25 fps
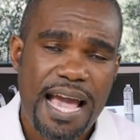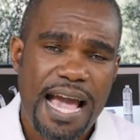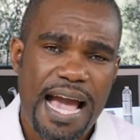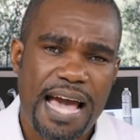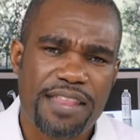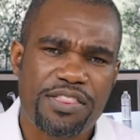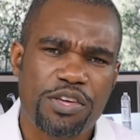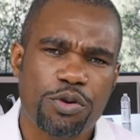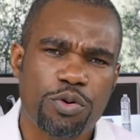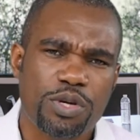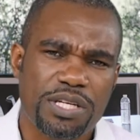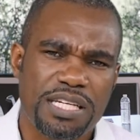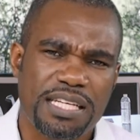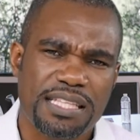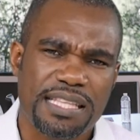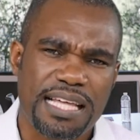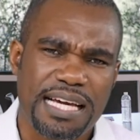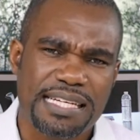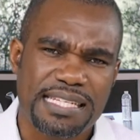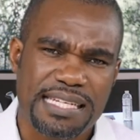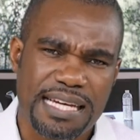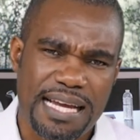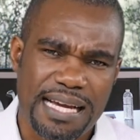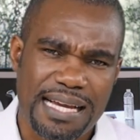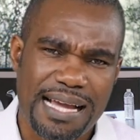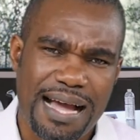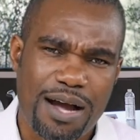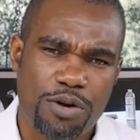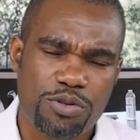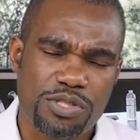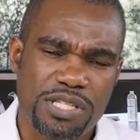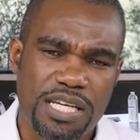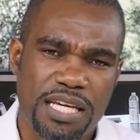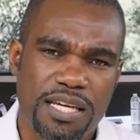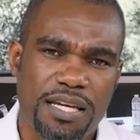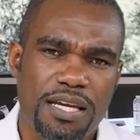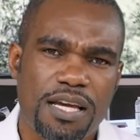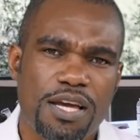I think we did that in
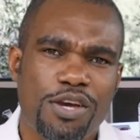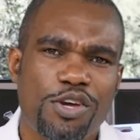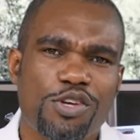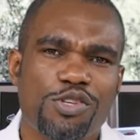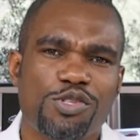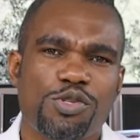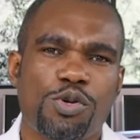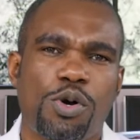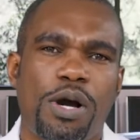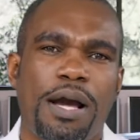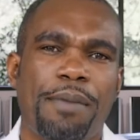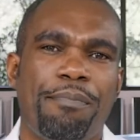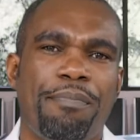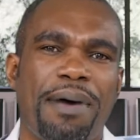accounting. So a